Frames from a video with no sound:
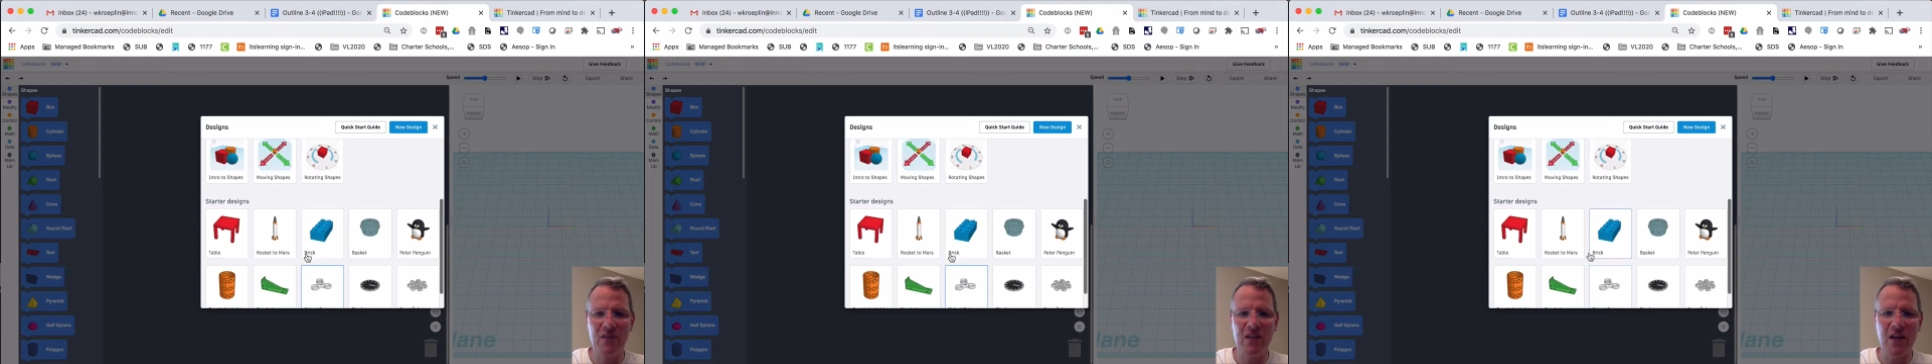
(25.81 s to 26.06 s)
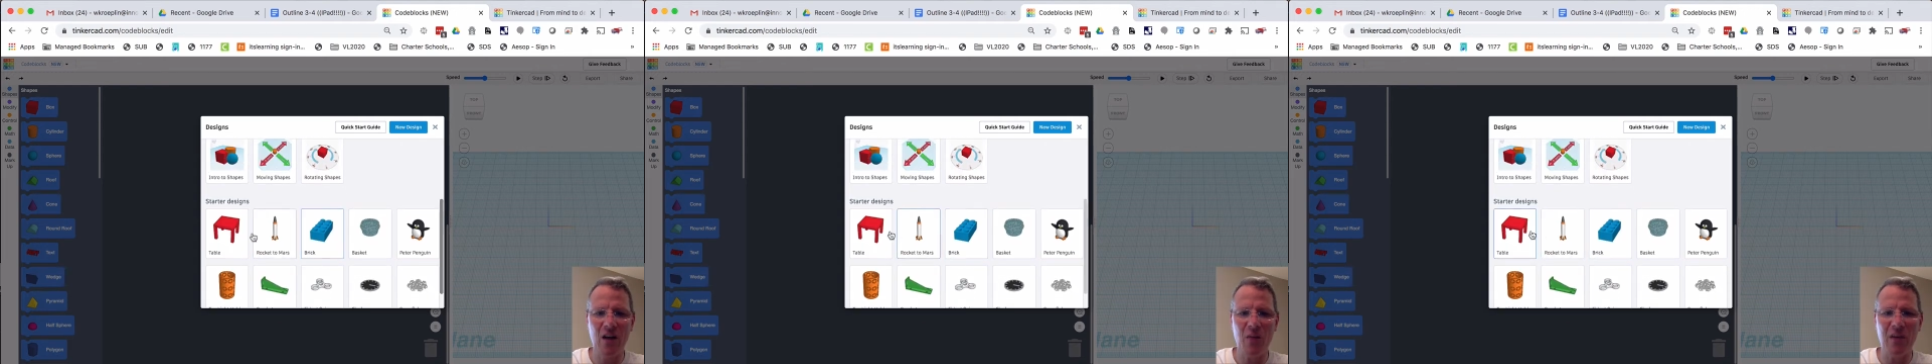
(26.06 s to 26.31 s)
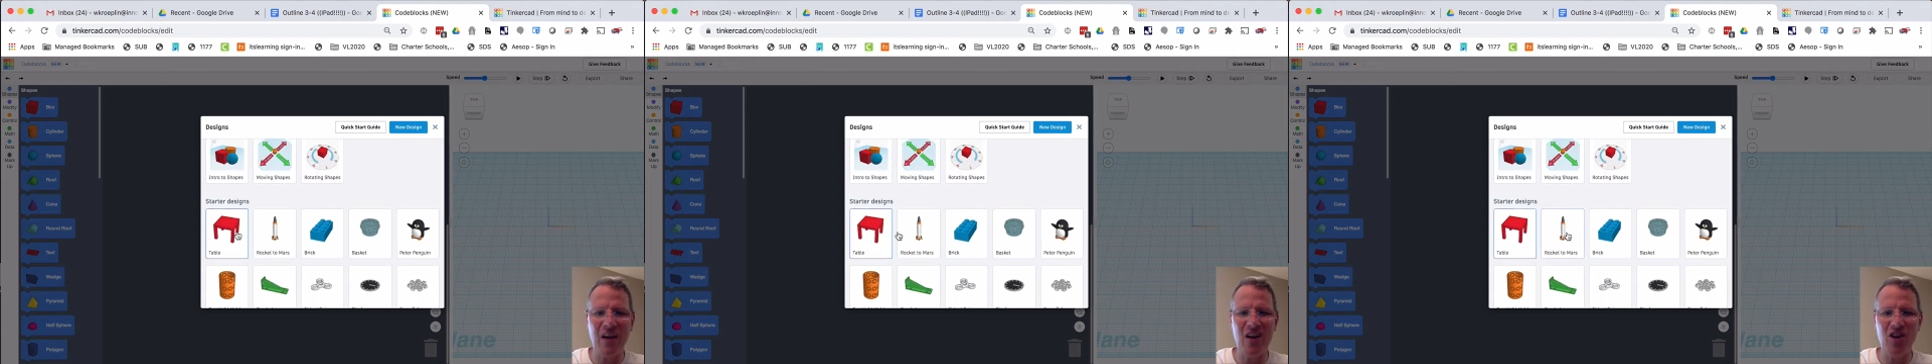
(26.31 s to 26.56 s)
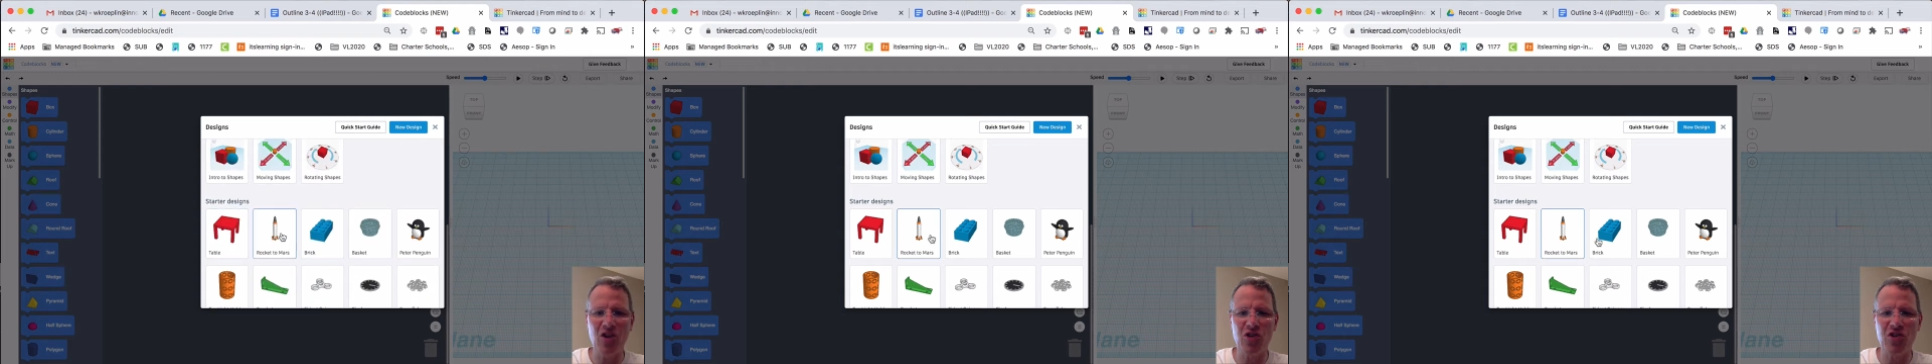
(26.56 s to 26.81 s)
to help you
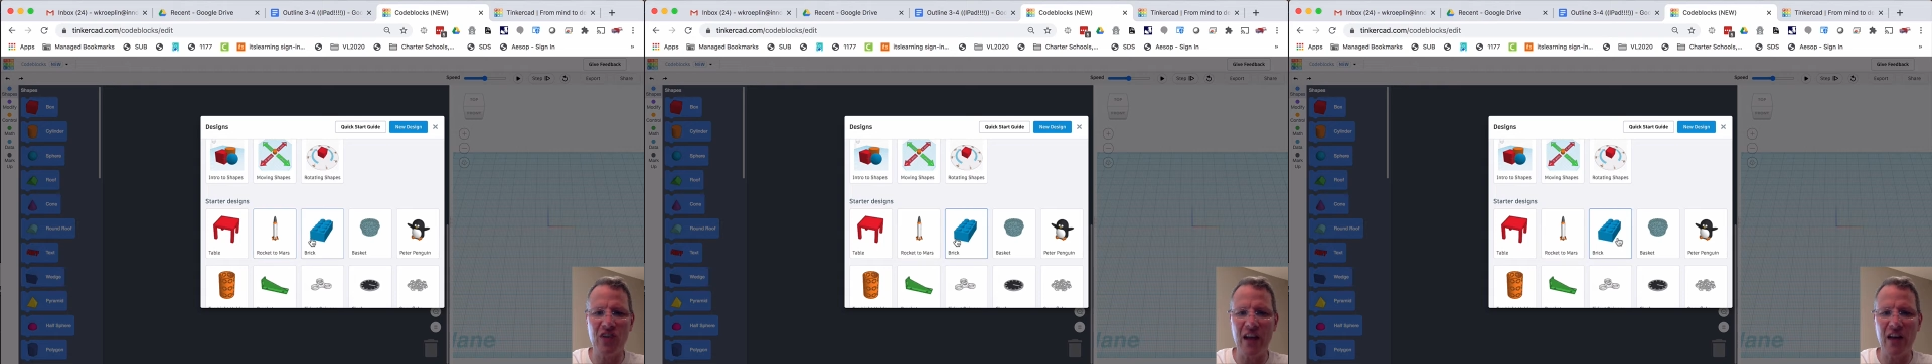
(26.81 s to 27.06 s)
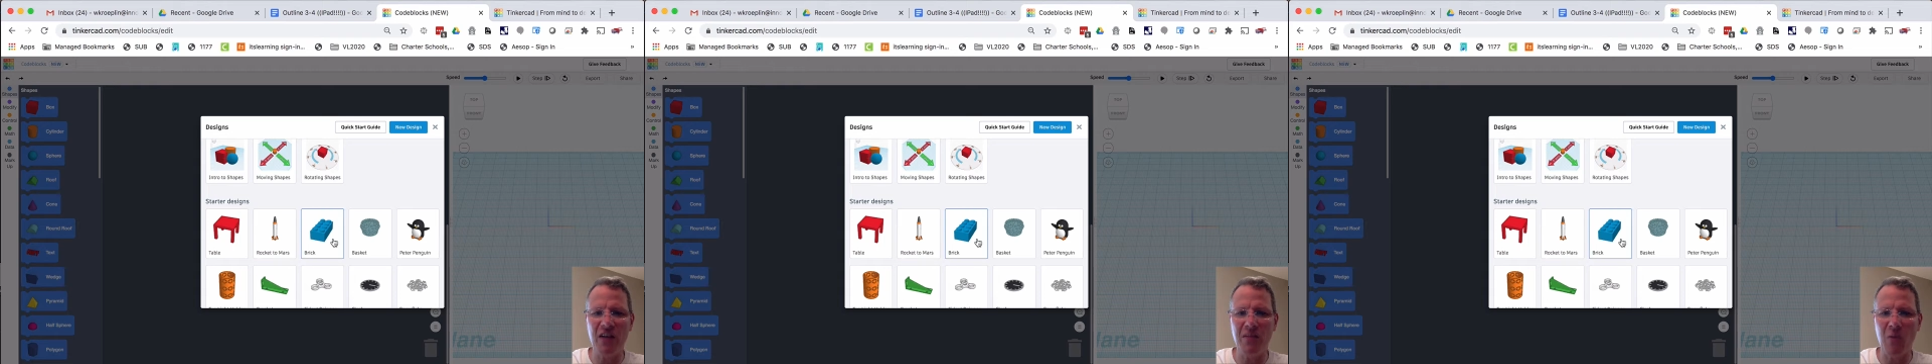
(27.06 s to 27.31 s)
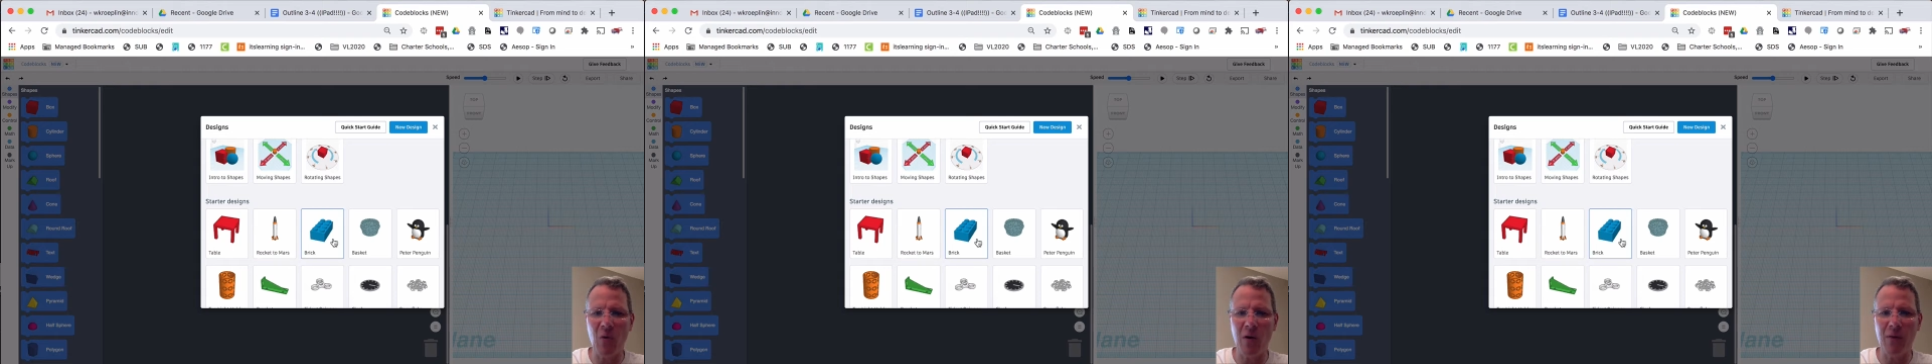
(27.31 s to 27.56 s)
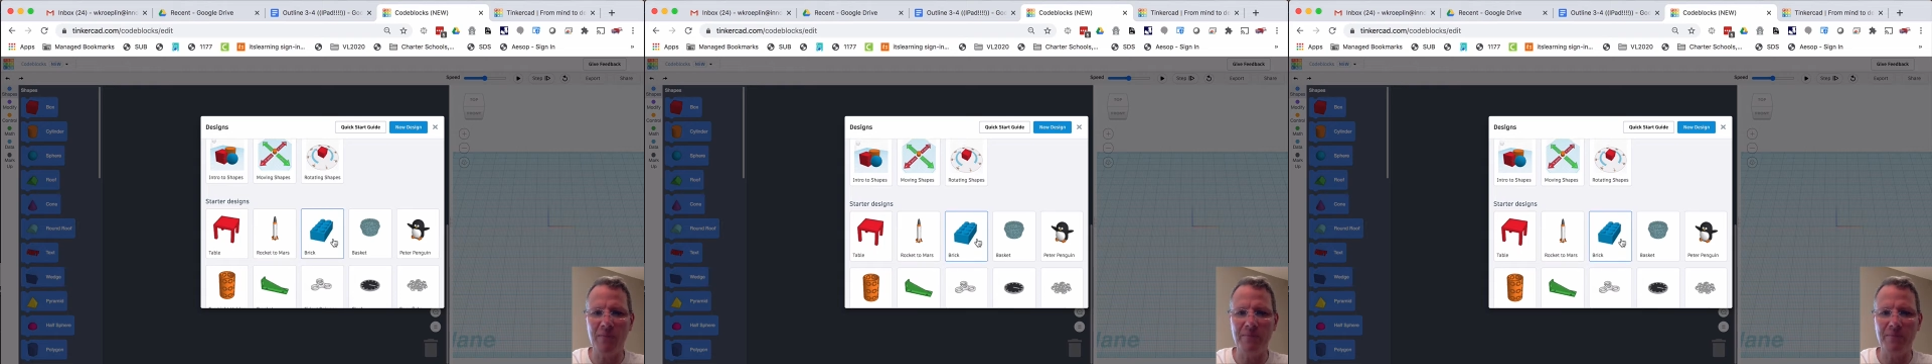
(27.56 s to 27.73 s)
understand more.